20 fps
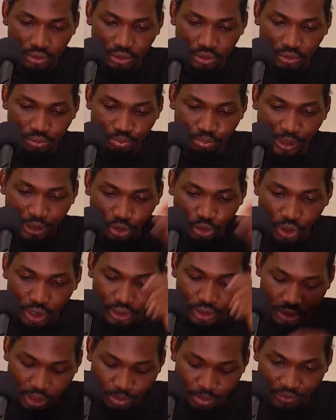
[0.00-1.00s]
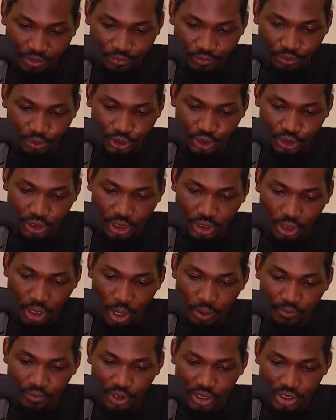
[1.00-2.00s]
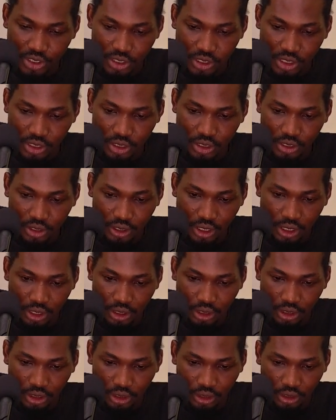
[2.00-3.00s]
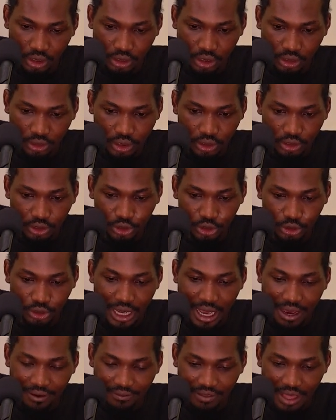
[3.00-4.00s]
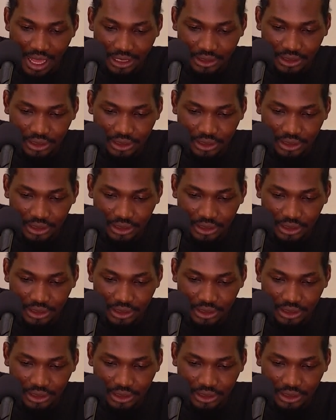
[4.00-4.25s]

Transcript: Bitcoin on top of the food chain, obviously. Yeah, I think you should have that.